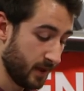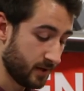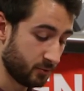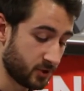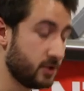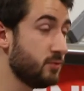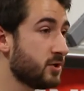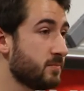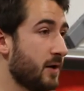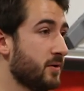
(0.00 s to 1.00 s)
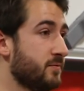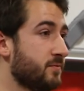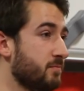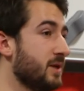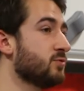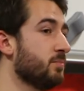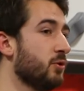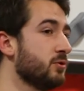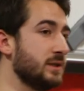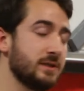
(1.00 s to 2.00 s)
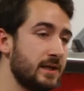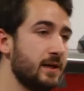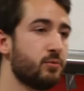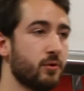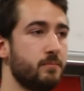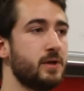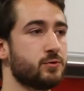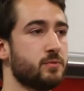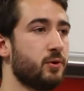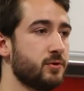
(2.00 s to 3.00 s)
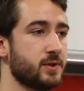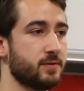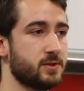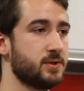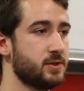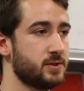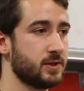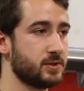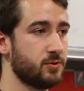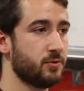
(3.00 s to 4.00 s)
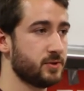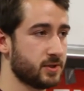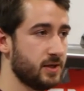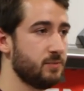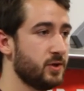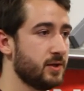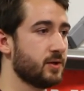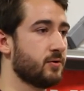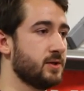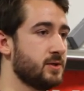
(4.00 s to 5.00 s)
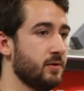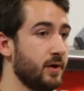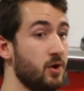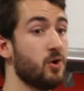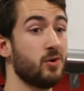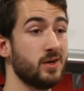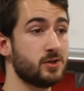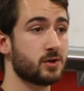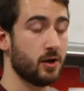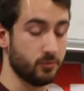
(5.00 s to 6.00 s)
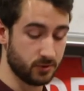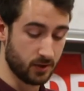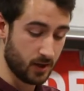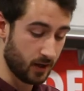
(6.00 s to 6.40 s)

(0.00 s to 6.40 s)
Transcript: There was a huge amount of misreporting, deliberate misreporting of statistics in order to keep within the criteria, or at least close.